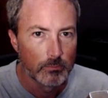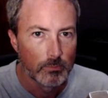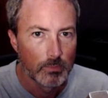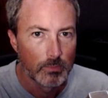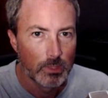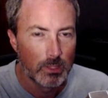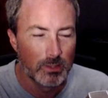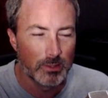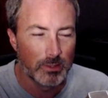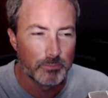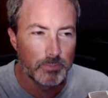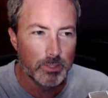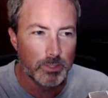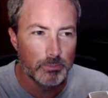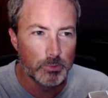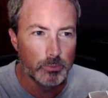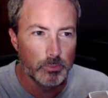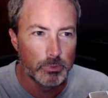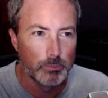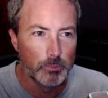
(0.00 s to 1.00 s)
And like maybe
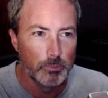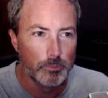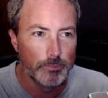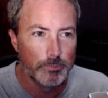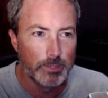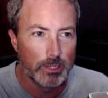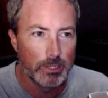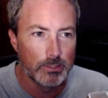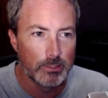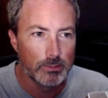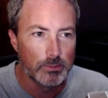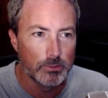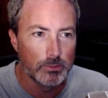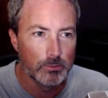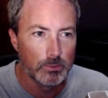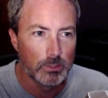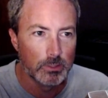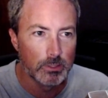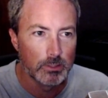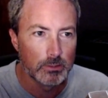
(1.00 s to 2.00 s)
we move that into
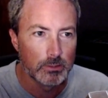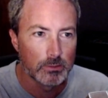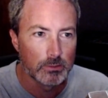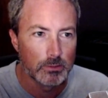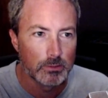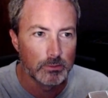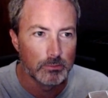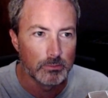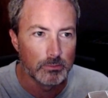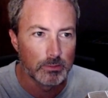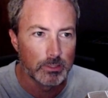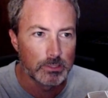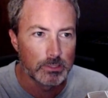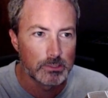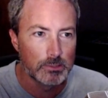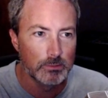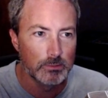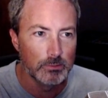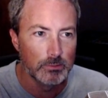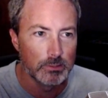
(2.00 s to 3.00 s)
a, oh, that's
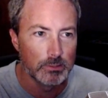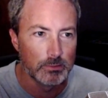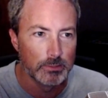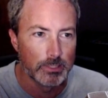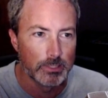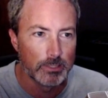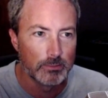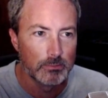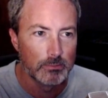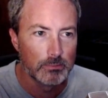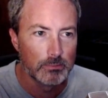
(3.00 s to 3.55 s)
too little now.